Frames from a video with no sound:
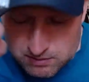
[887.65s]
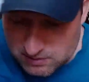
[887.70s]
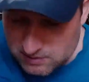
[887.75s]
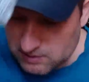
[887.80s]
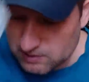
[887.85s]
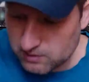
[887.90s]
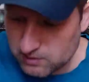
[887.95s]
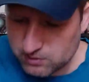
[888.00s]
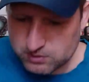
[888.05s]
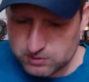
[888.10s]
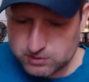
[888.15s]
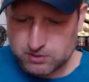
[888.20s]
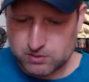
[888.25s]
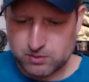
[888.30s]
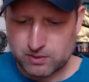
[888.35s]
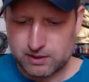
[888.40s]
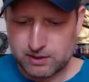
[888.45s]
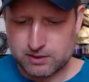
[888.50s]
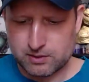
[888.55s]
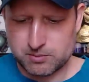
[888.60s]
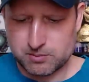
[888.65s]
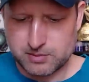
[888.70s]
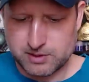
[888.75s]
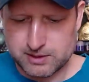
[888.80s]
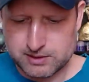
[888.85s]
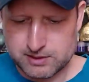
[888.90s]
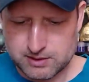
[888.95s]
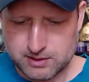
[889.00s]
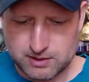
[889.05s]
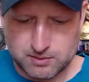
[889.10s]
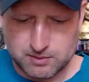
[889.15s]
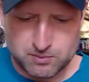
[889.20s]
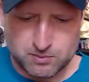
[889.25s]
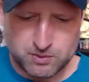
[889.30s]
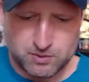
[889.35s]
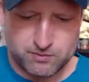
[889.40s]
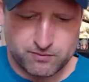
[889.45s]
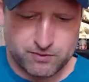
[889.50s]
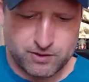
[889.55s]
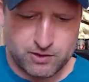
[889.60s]
It looks quite amazing.
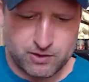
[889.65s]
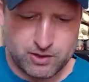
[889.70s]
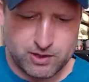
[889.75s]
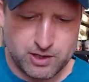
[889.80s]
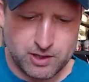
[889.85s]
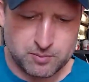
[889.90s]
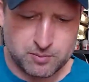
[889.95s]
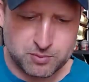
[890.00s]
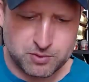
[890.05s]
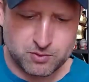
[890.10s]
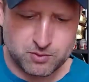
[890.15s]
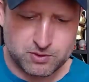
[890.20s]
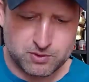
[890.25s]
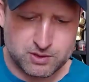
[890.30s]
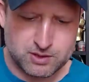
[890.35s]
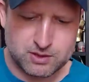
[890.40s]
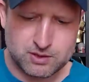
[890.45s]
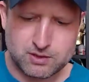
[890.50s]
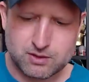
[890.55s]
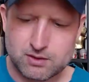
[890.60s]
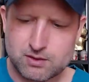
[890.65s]
I'm very happy with it.